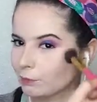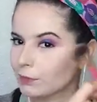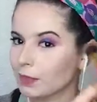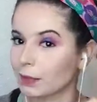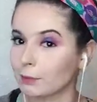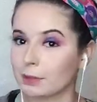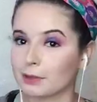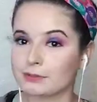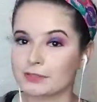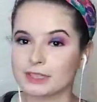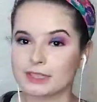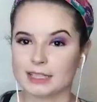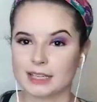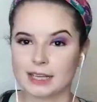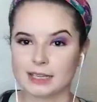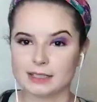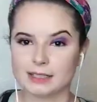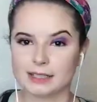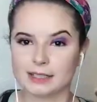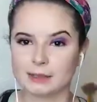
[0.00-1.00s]
I'm obviously
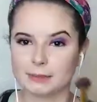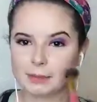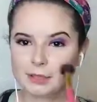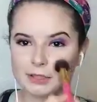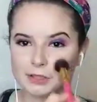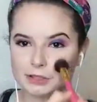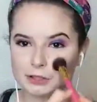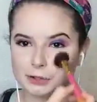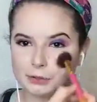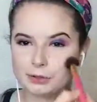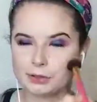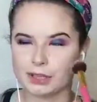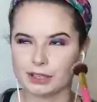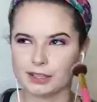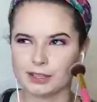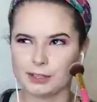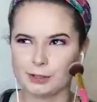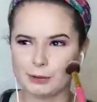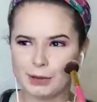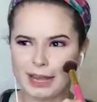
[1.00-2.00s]
18 because I
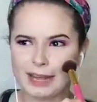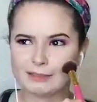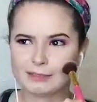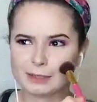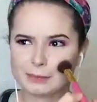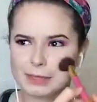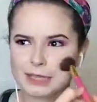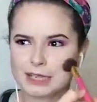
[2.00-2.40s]
think you have to be